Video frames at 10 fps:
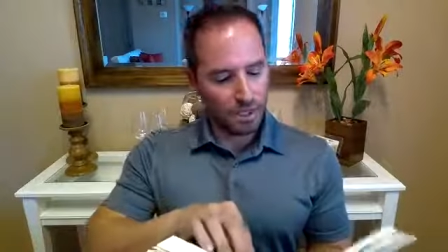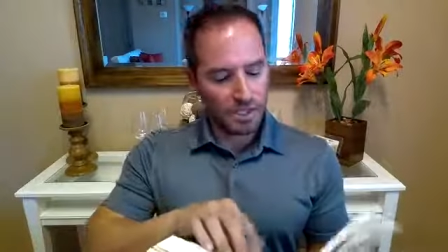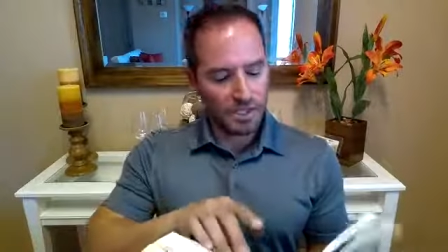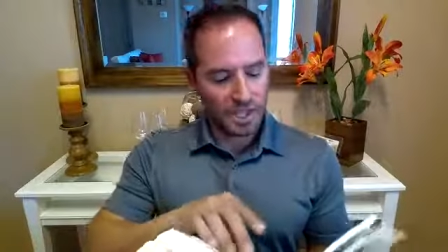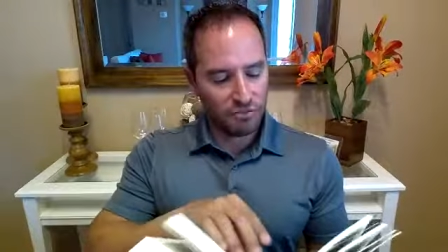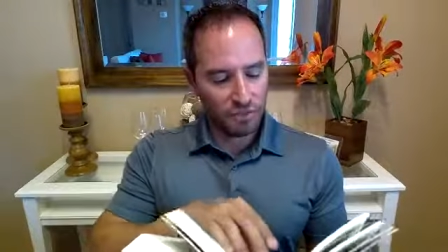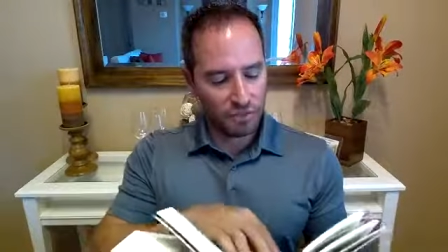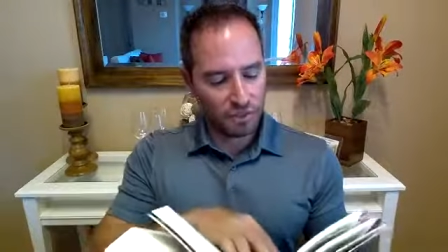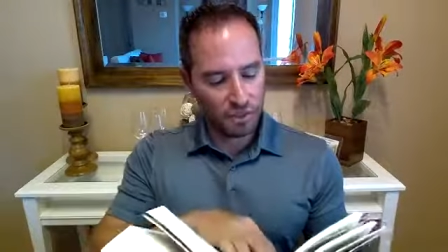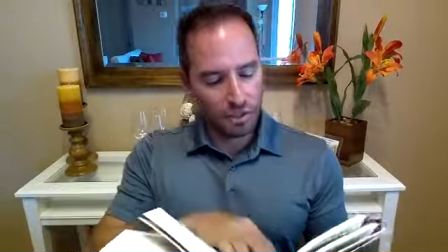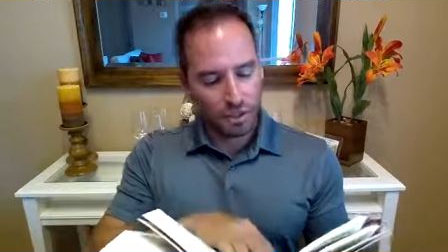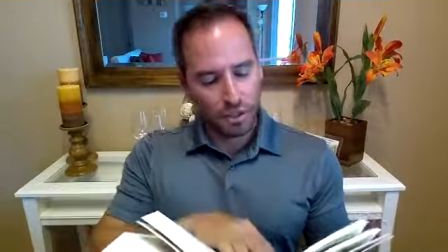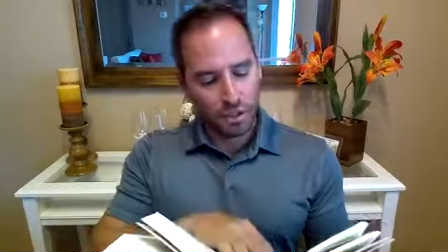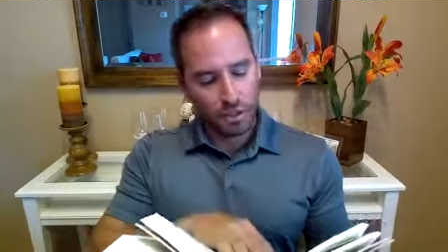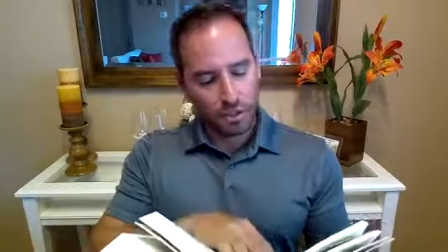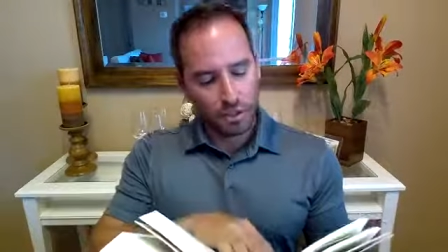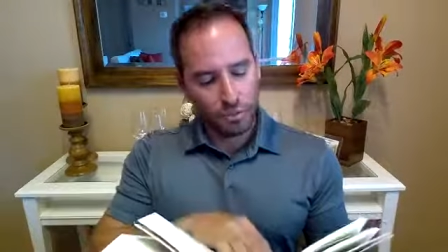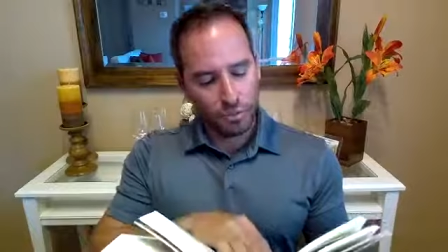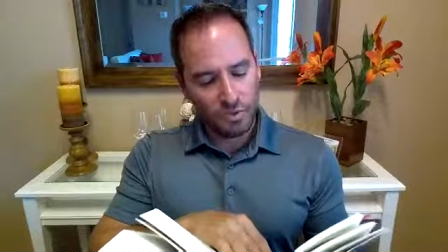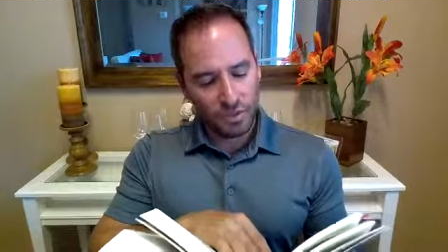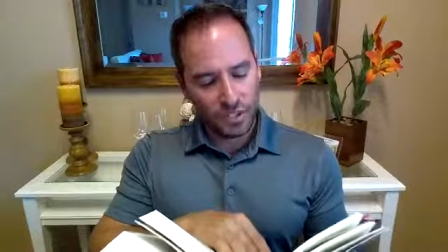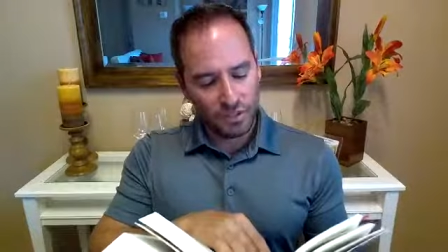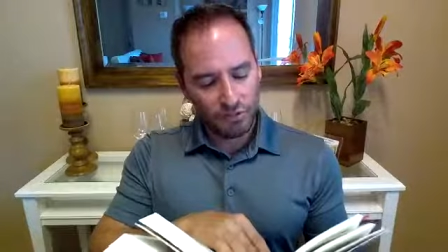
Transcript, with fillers: Seven, could we find the